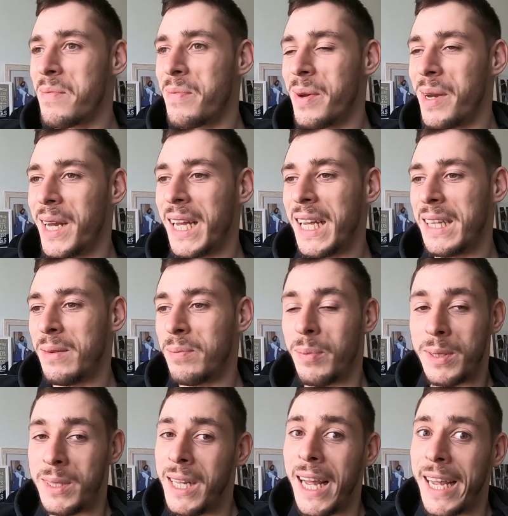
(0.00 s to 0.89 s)
But
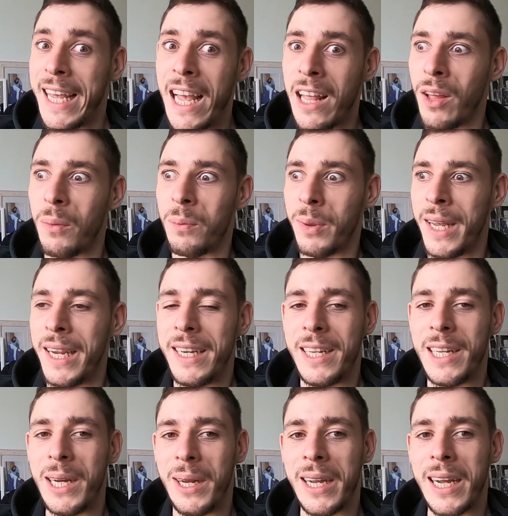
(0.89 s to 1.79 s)
but still, I can't
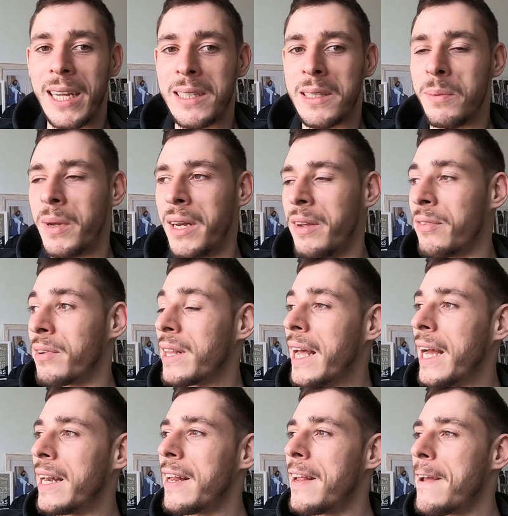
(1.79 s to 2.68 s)
complain. You know, I got some money for
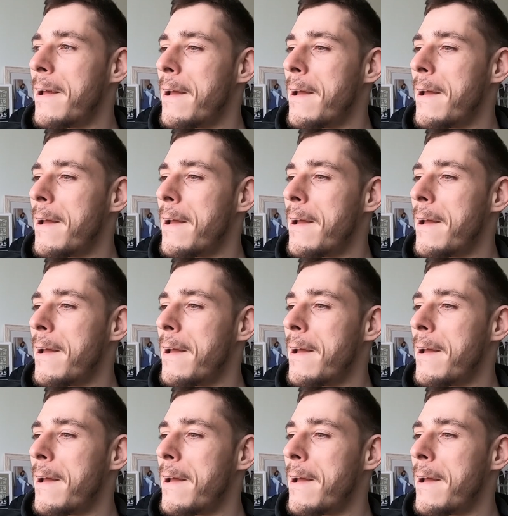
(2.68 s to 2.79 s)
that.